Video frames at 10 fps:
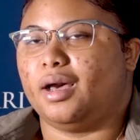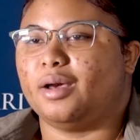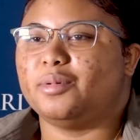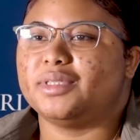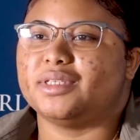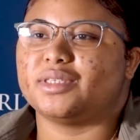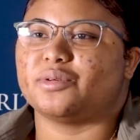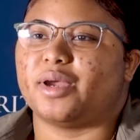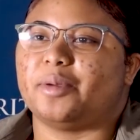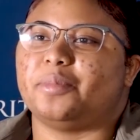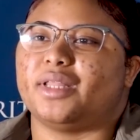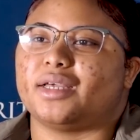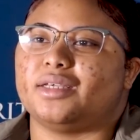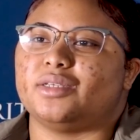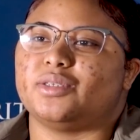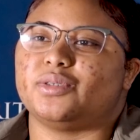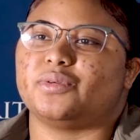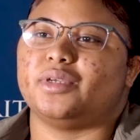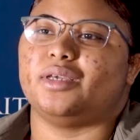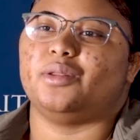I would describe Black
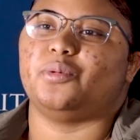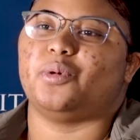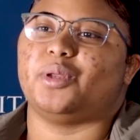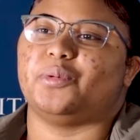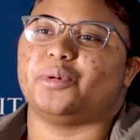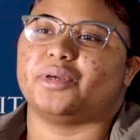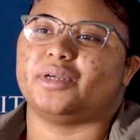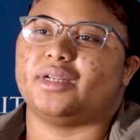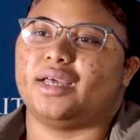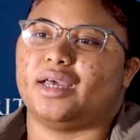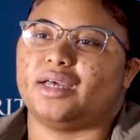history in one word